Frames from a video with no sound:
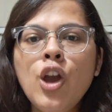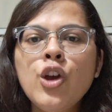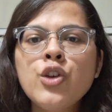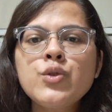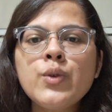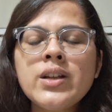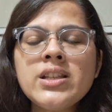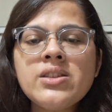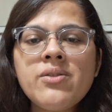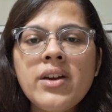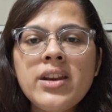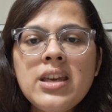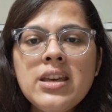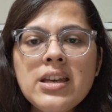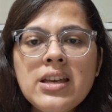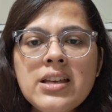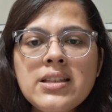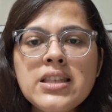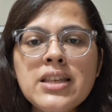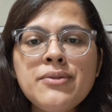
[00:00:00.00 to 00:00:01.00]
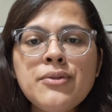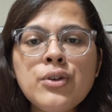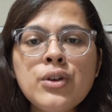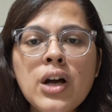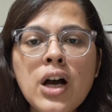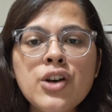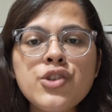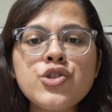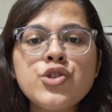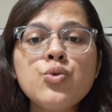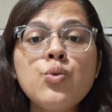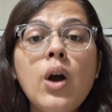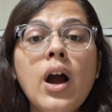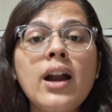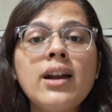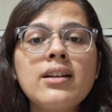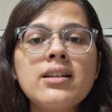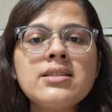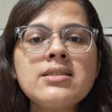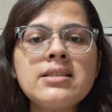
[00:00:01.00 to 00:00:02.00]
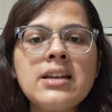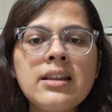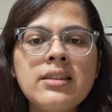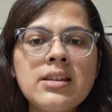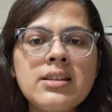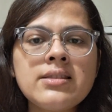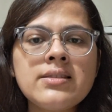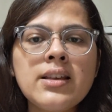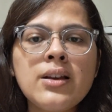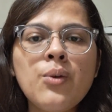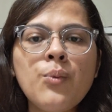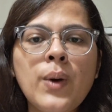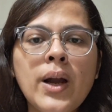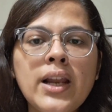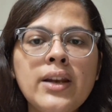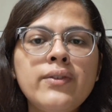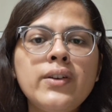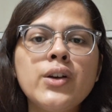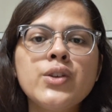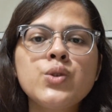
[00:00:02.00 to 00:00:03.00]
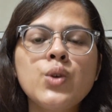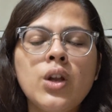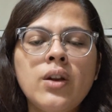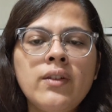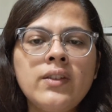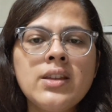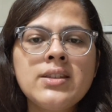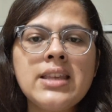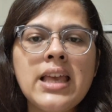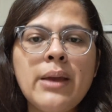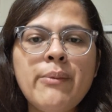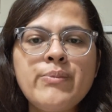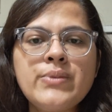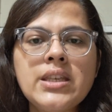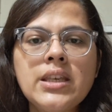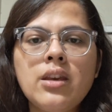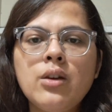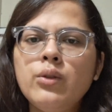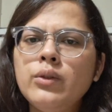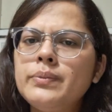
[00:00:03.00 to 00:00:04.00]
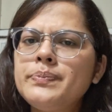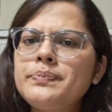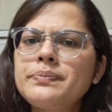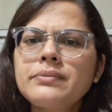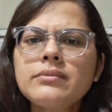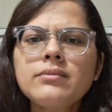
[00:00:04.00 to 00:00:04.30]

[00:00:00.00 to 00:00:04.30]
so it's very easy for us to understand this thing while we are solving this mcq